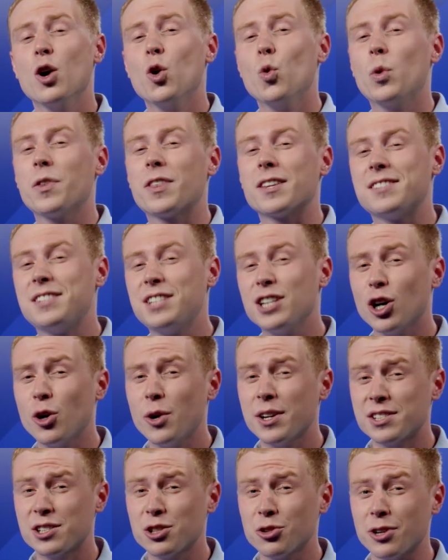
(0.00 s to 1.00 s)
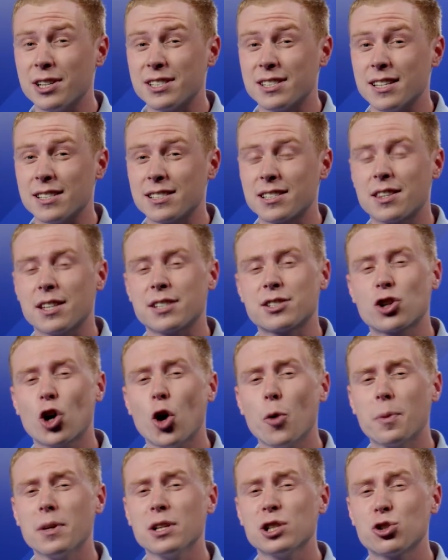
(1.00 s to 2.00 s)
With a zero hysteresis, the
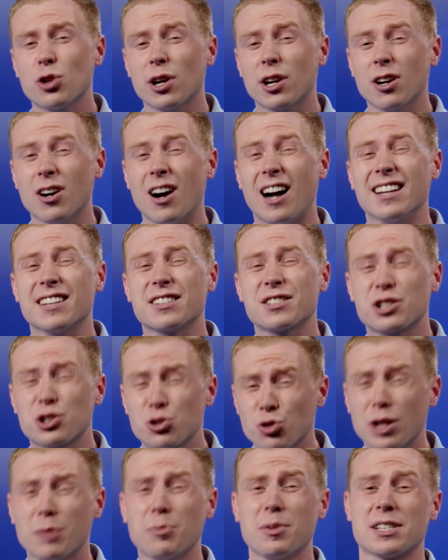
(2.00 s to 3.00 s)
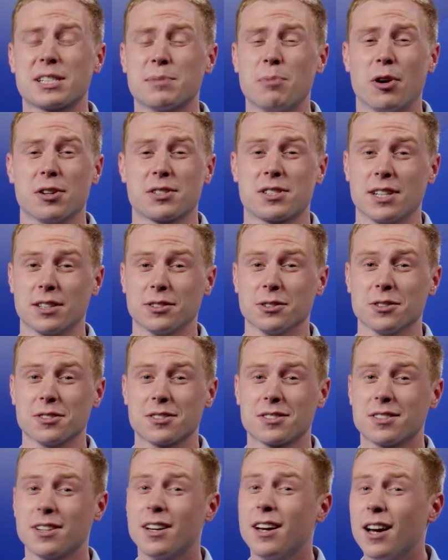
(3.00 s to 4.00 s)
scope can trigger on extremely small
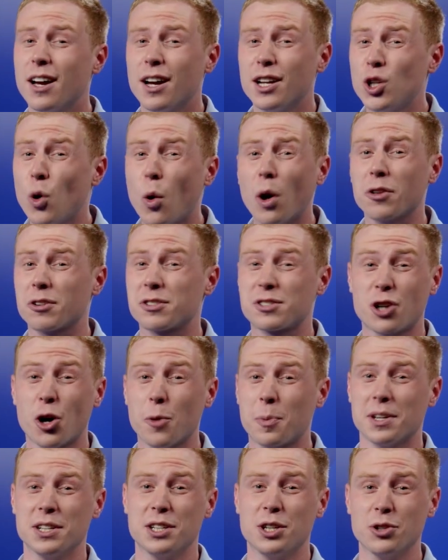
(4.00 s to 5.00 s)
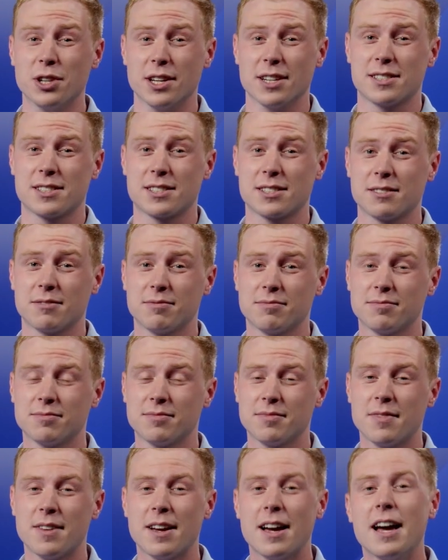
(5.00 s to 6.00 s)
signals. No other scope can do this.
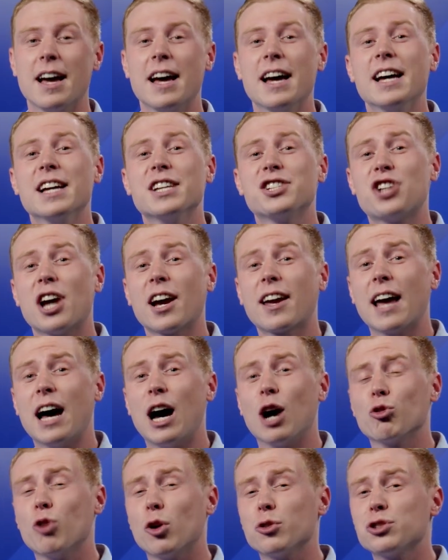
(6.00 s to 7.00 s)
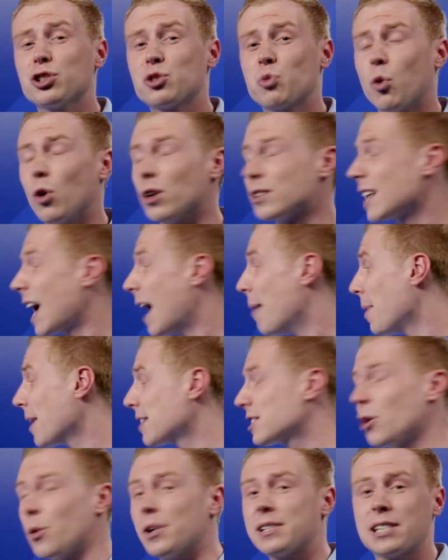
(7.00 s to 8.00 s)
Check out Rohde & Schwarz
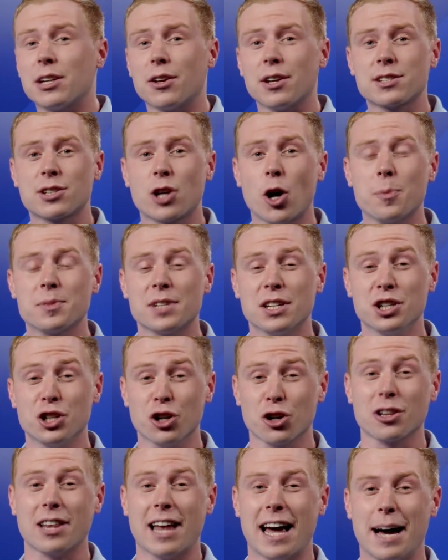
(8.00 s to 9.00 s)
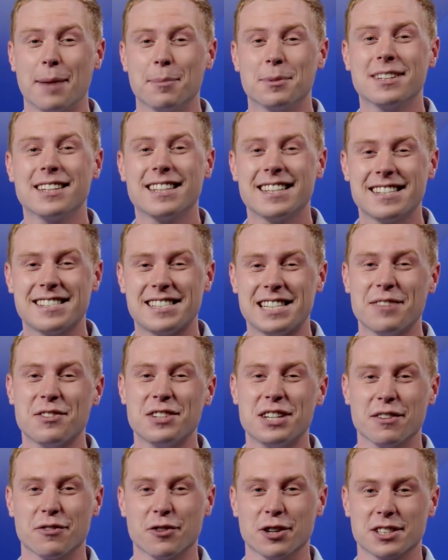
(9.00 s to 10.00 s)
MXO oscilloscopes in your lab. See the
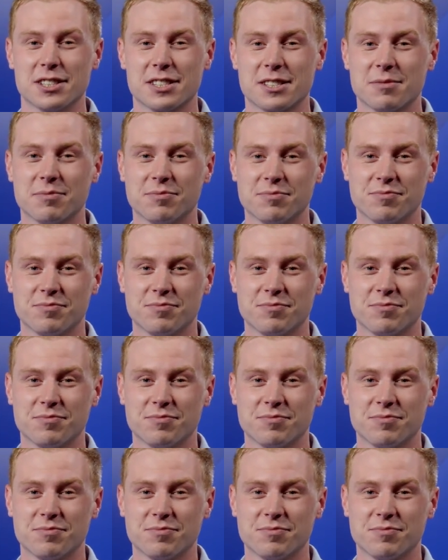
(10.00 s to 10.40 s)
difference.